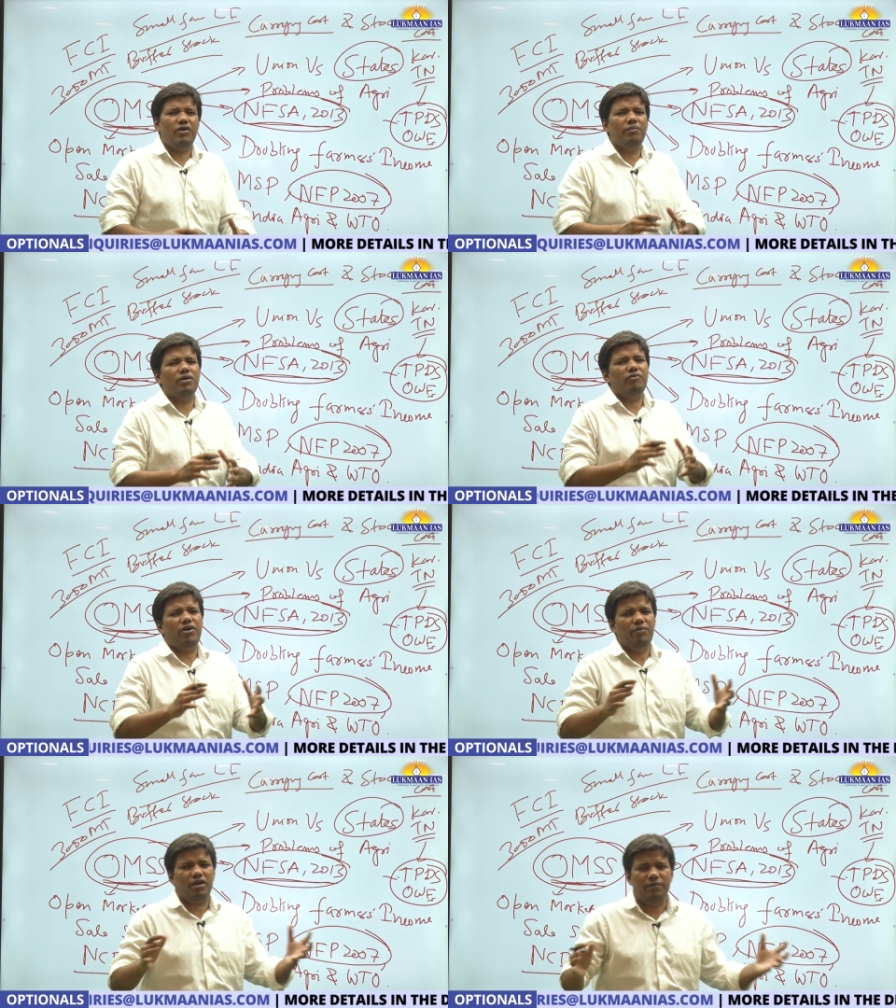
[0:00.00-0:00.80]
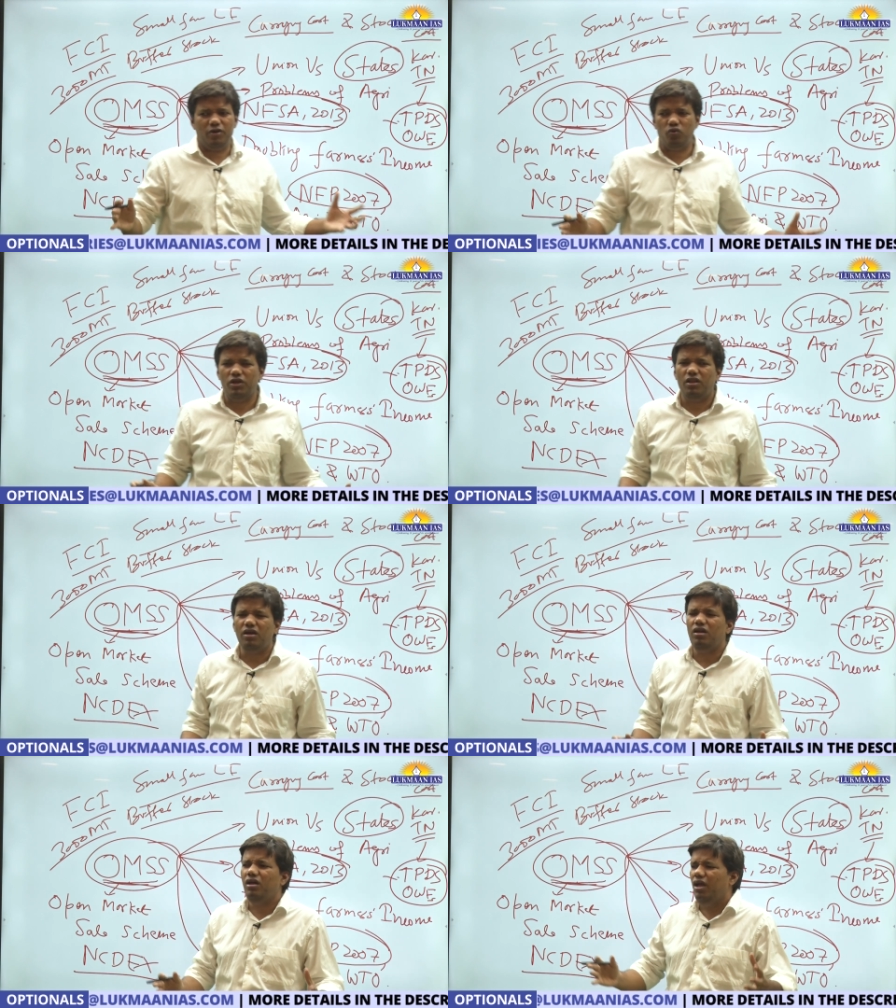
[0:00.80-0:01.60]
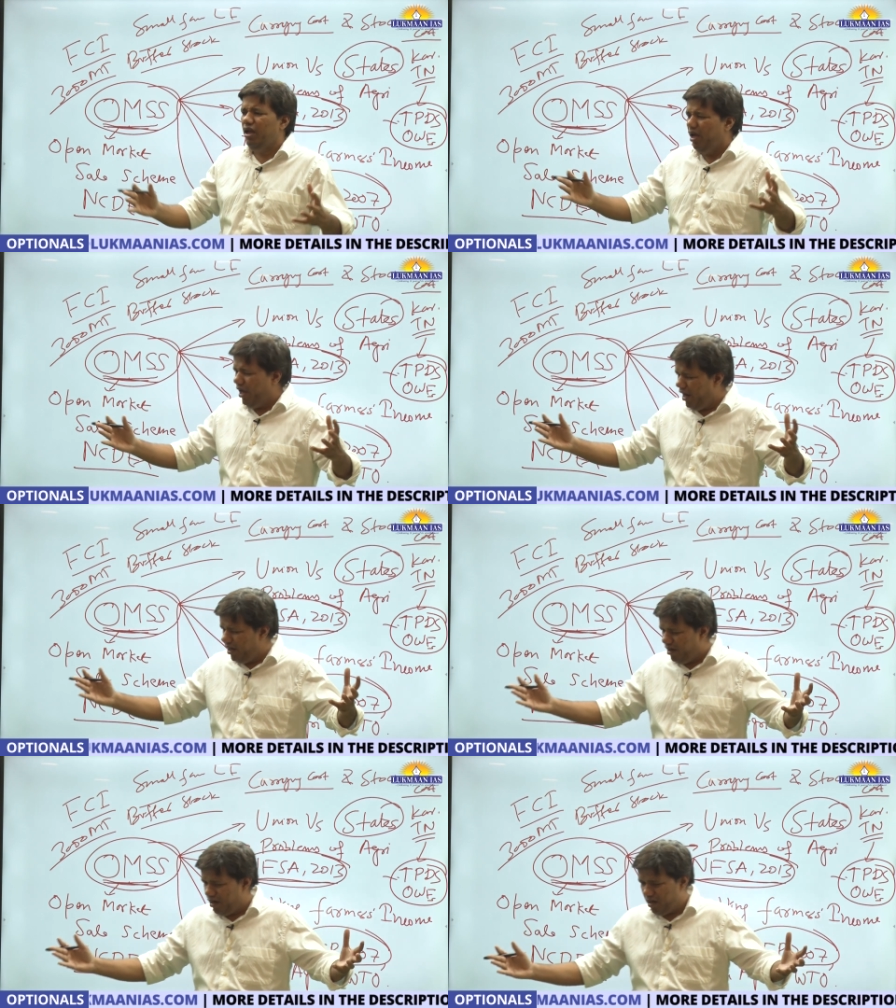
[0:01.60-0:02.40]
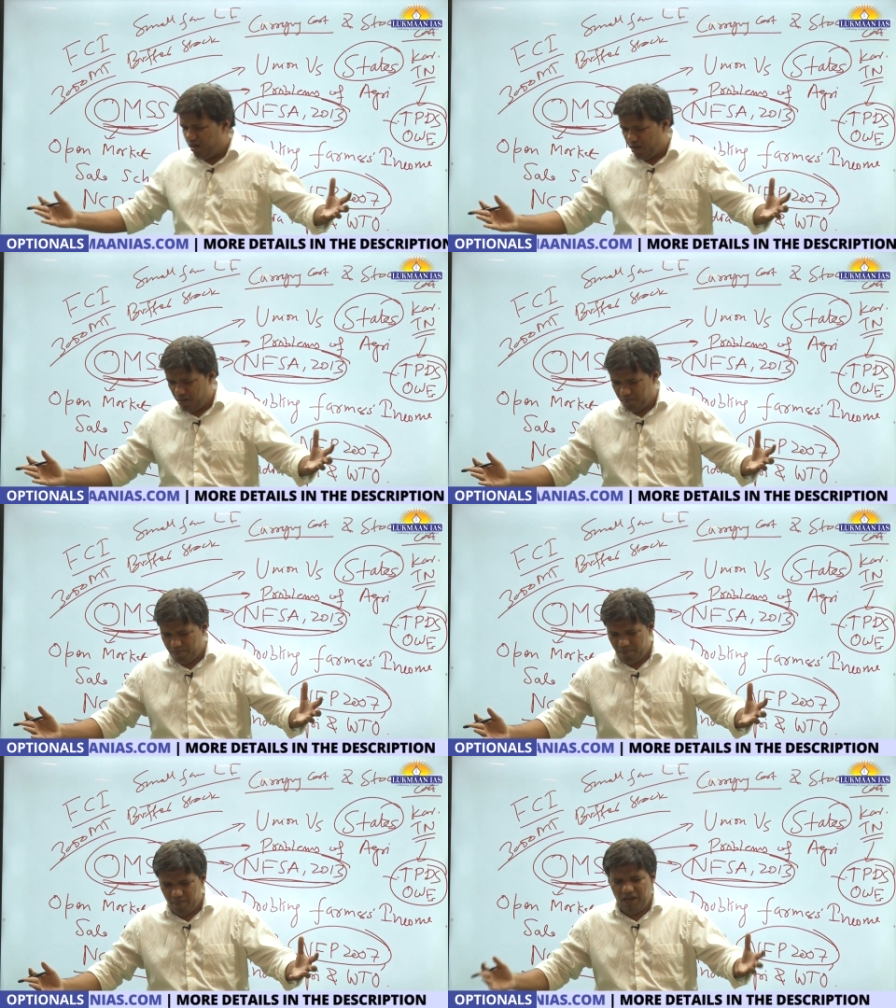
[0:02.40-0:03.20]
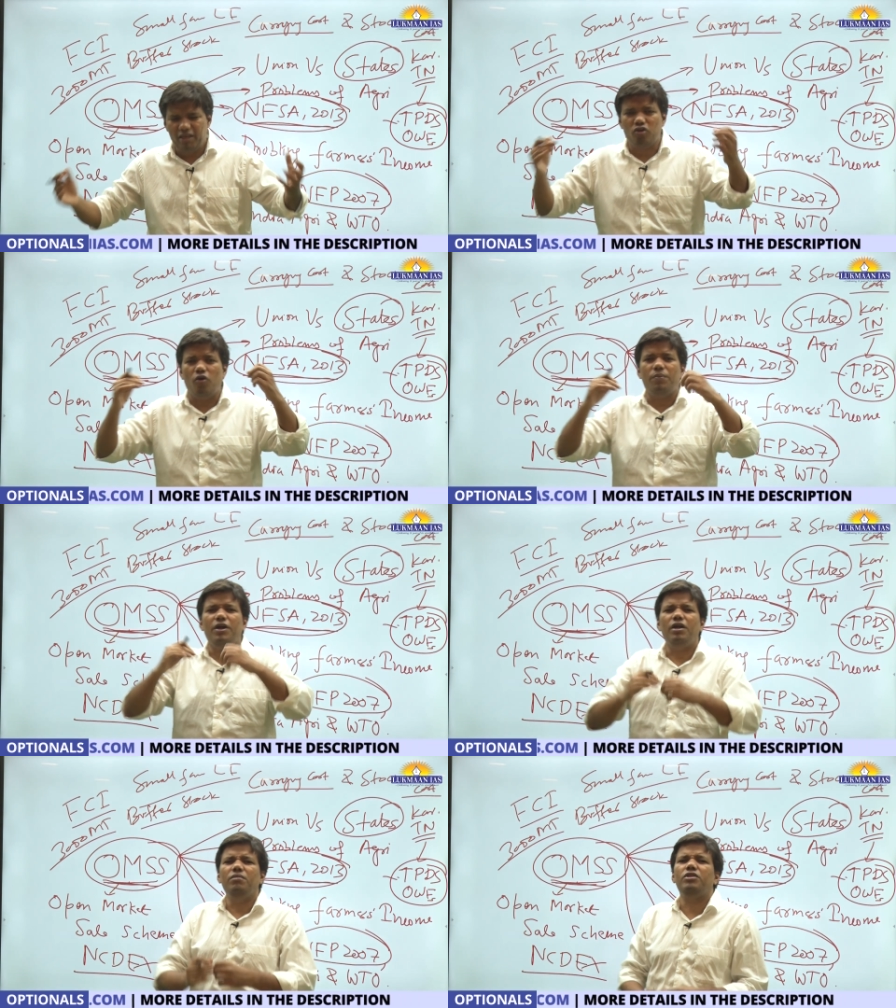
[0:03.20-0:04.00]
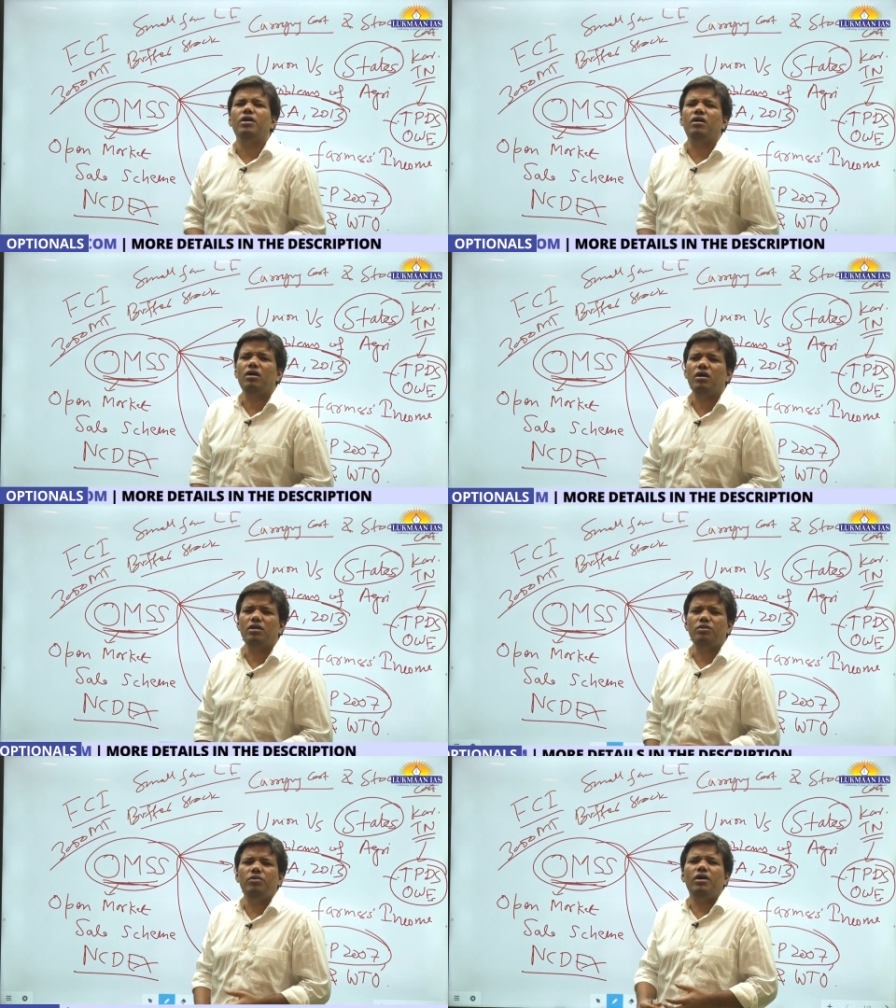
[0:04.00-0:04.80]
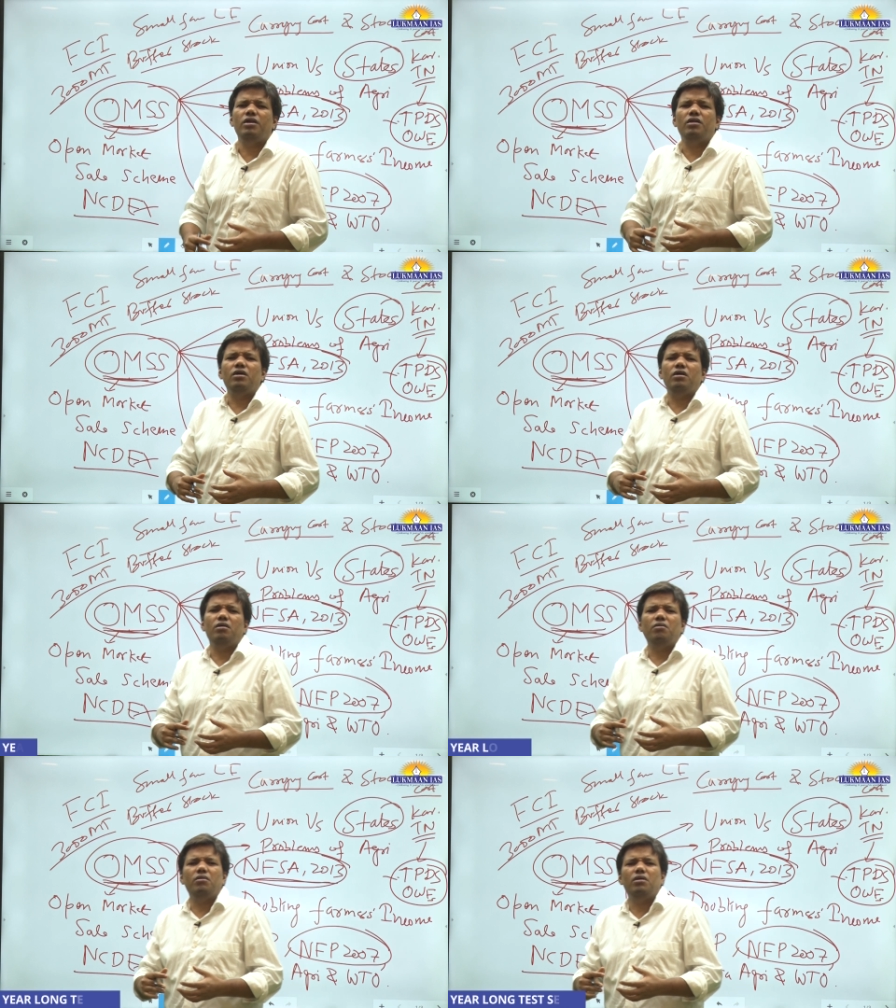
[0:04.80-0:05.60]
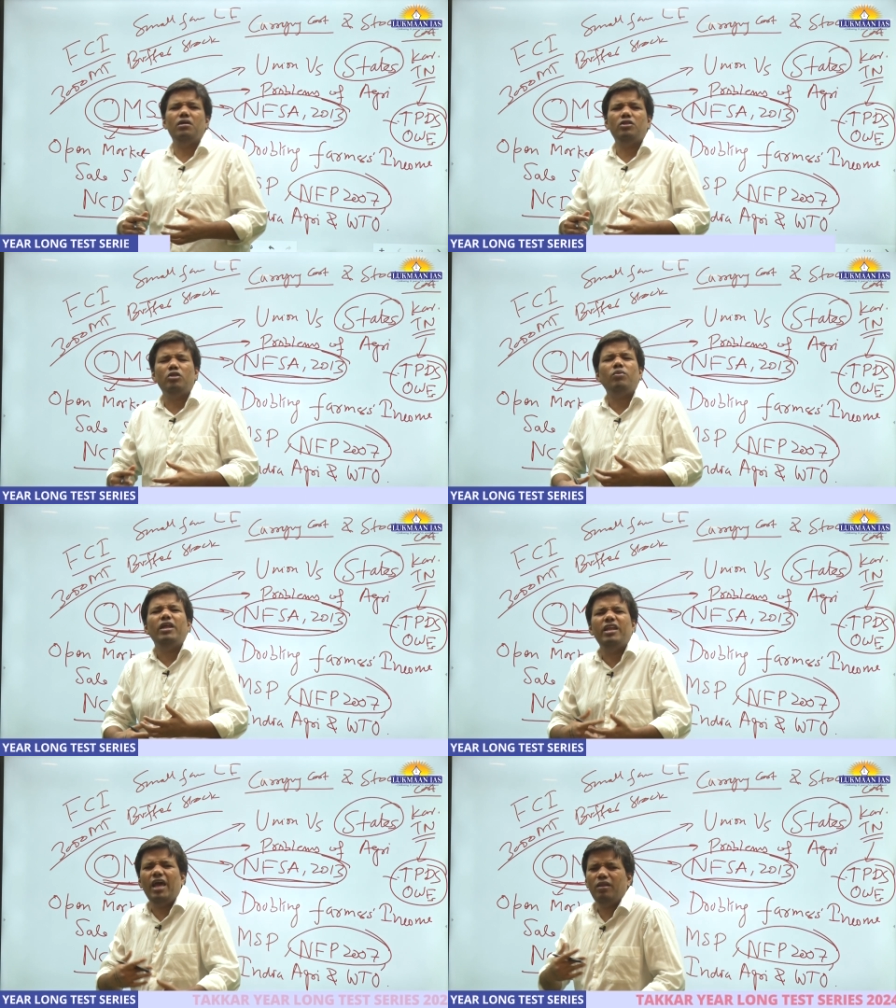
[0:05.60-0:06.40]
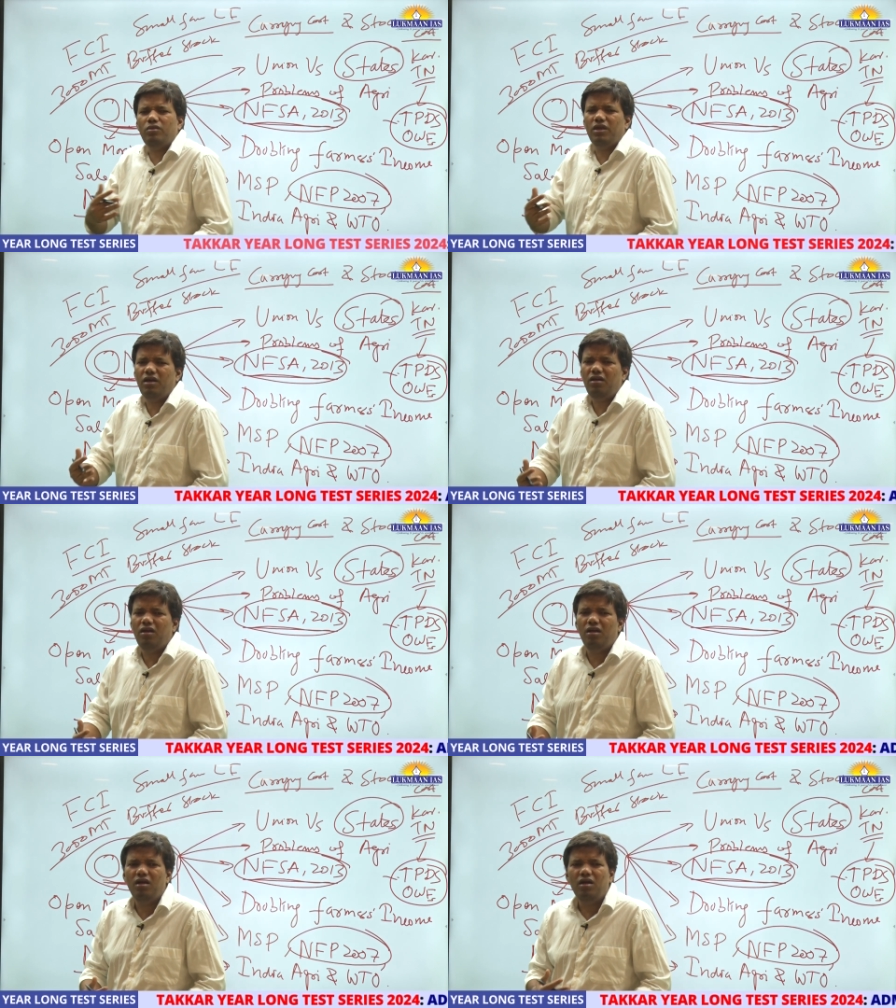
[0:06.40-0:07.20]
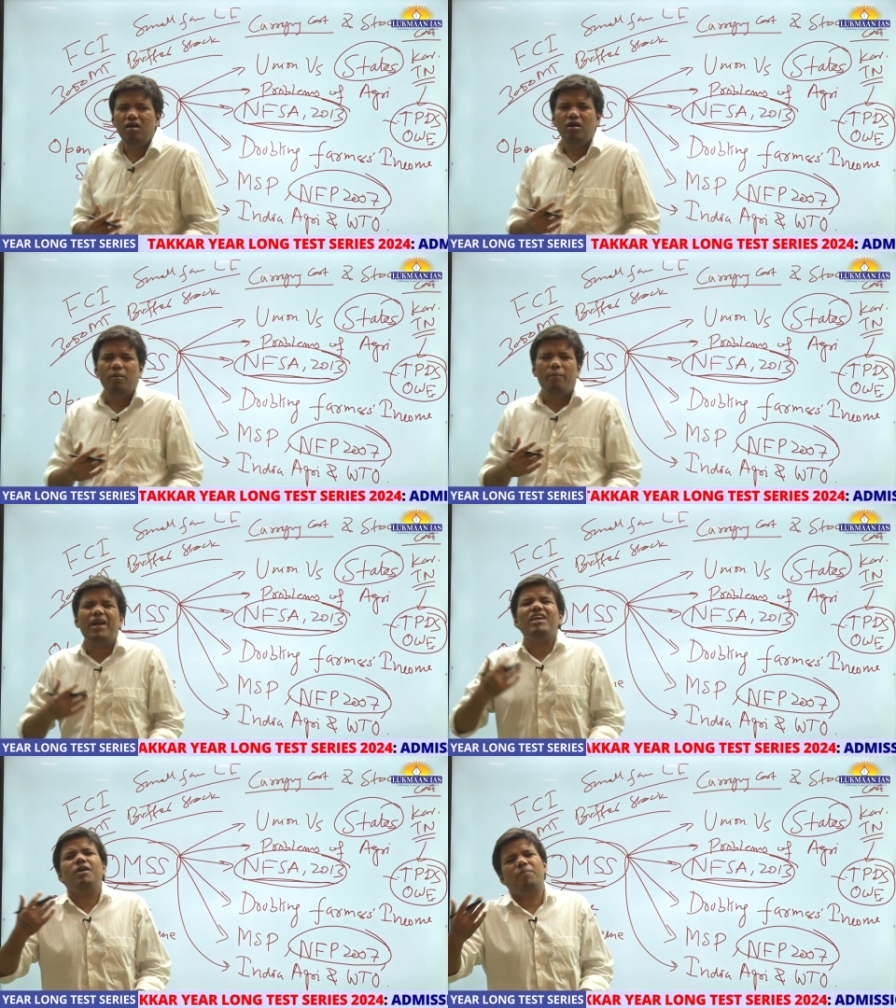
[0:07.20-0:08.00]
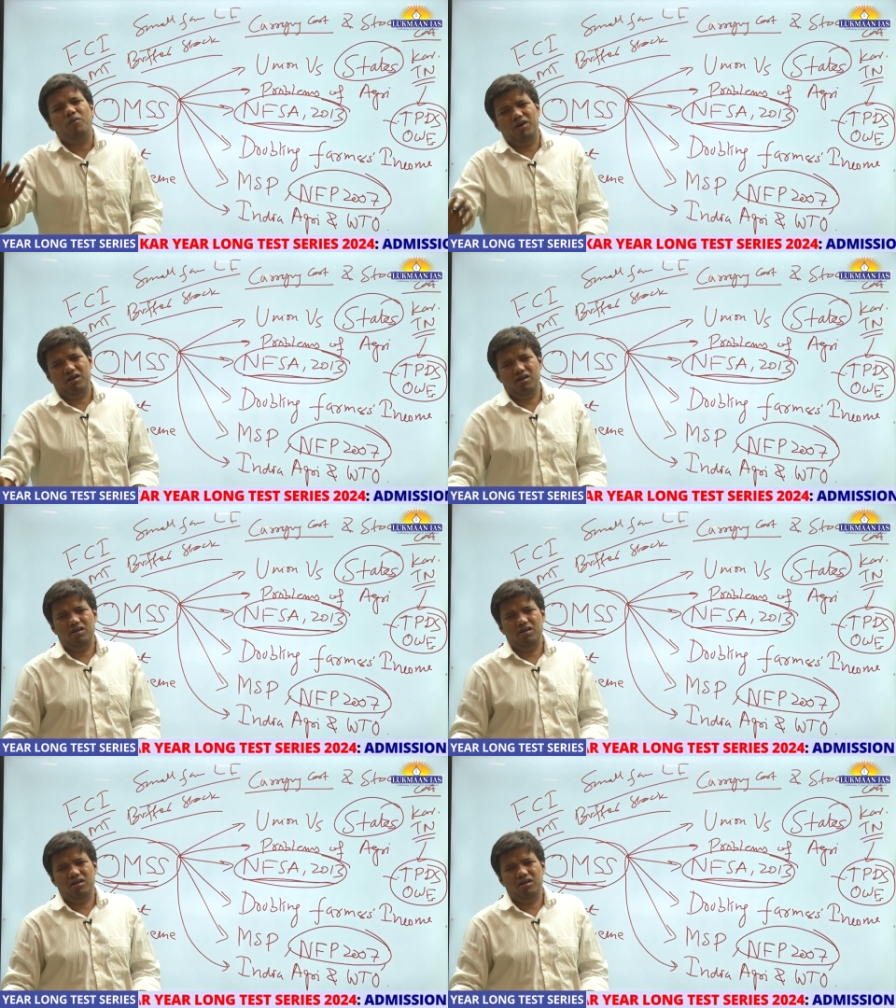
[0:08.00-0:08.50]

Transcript: farmer, farming coming together and uh, like a cooperative uh, and uh, this will enhance their bargaining power